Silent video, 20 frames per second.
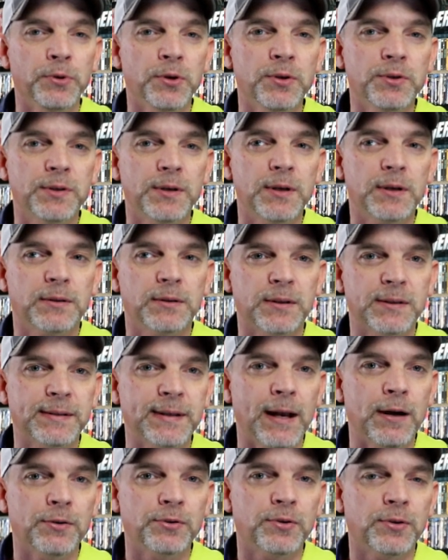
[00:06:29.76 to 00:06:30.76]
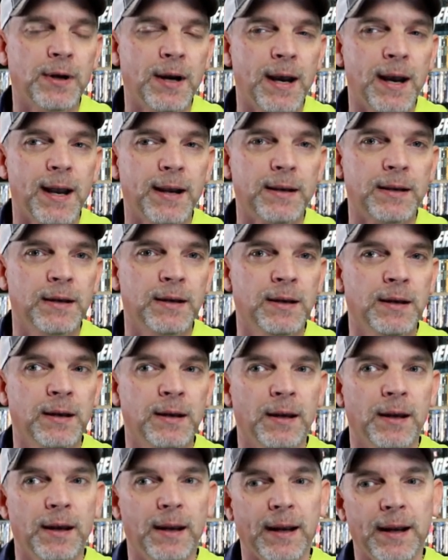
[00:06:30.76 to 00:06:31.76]
music, the soundtrack,
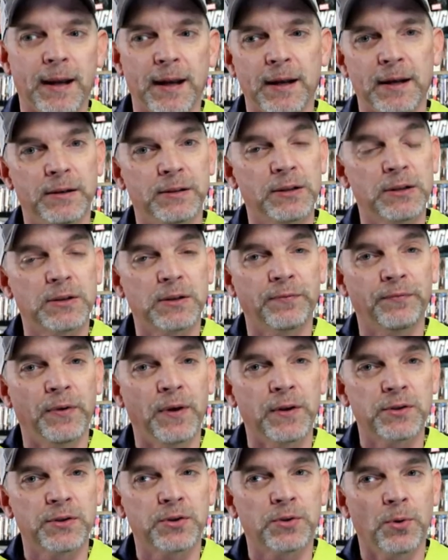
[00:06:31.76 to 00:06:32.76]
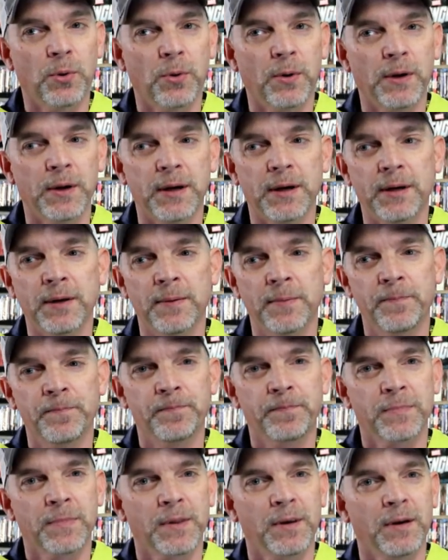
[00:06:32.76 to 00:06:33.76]
and just a fun story.
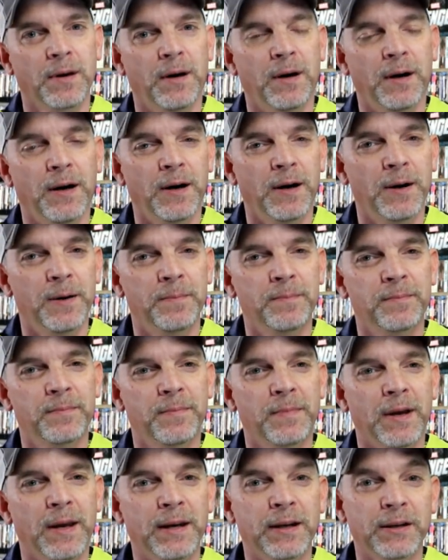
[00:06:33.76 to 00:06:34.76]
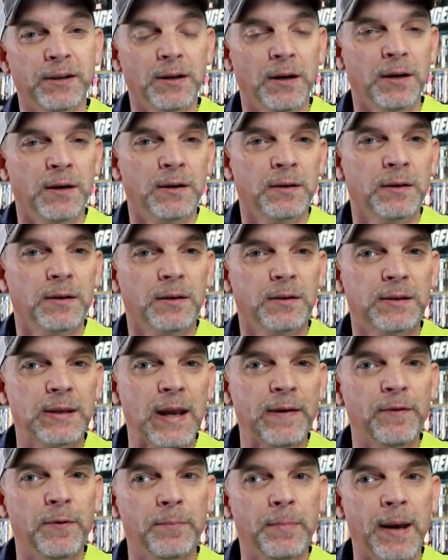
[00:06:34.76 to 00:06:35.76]
Um, and a young
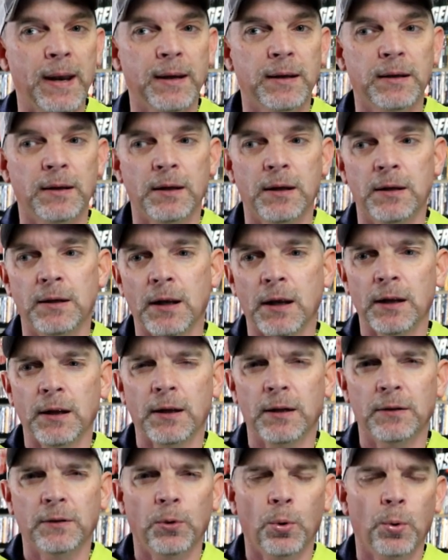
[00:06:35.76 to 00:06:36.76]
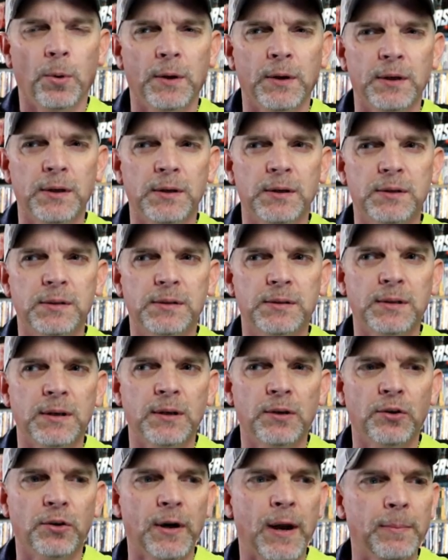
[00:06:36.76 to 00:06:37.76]
Kevin Bacon and Laurie
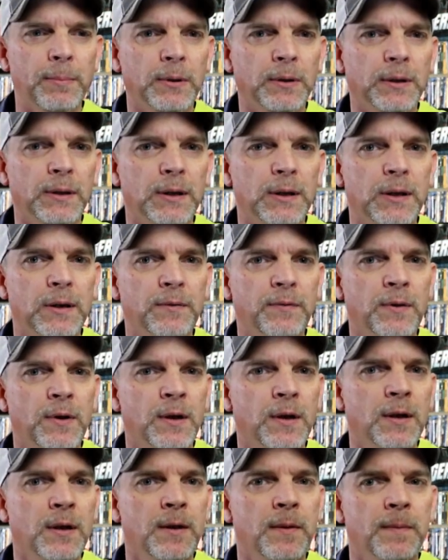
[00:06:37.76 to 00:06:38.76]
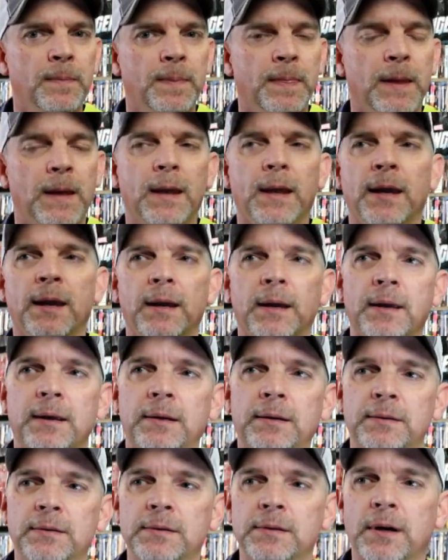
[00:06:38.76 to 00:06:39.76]
Singer, I believe.
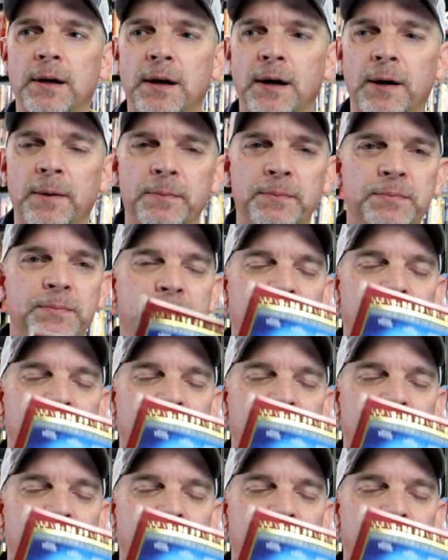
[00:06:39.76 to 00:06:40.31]
And um,